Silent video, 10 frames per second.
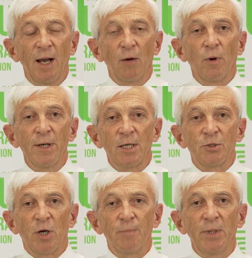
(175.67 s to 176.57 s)
And why
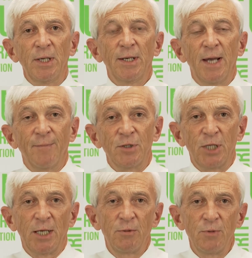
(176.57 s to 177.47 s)
not drop in and have a
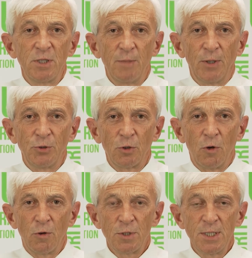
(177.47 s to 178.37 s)
chat with us about your
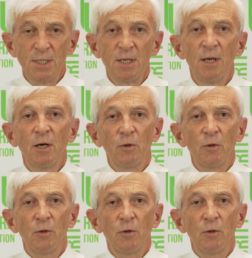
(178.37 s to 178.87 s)
courses